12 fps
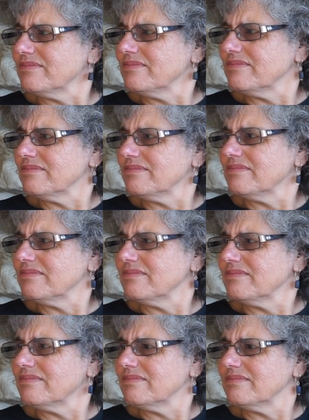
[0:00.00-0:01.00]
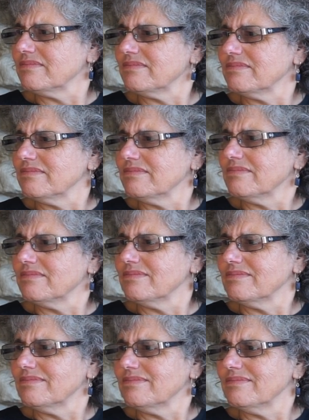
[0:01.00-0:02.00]

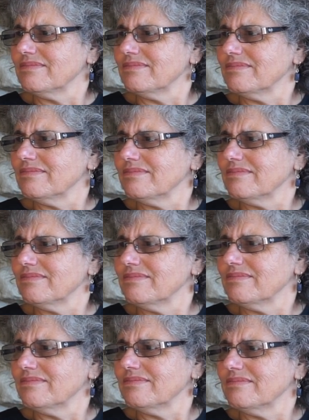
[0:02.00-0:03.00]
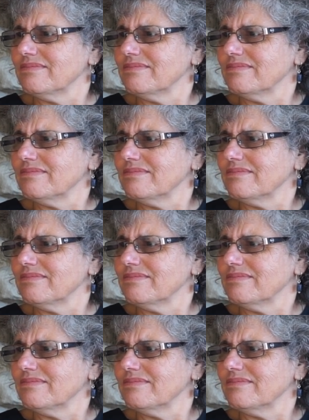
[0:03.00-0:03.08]
(silent)